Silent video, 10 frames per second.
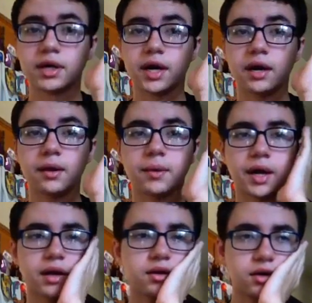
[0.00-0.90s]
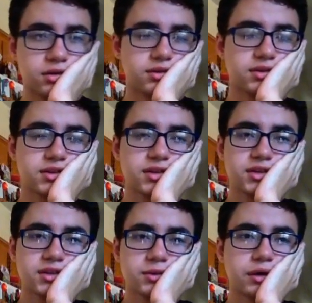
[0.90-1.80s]
don't know.
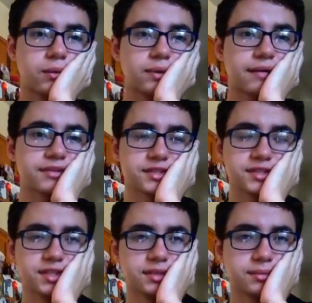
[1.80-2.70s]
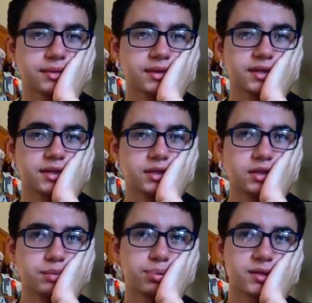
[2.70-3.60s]
We'll have to see. The
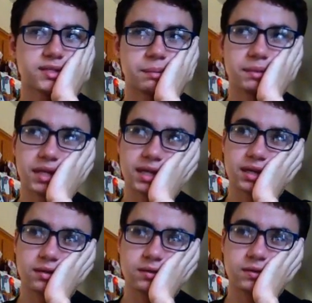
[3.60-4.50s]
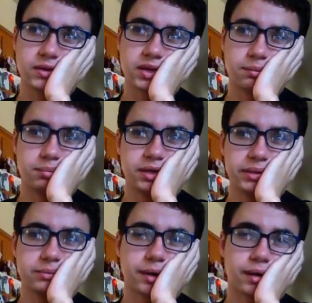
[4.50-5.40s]
only person I'm thinking who it could be
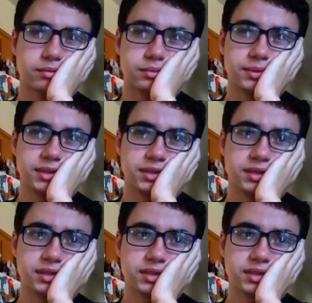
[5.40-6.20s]
would probably be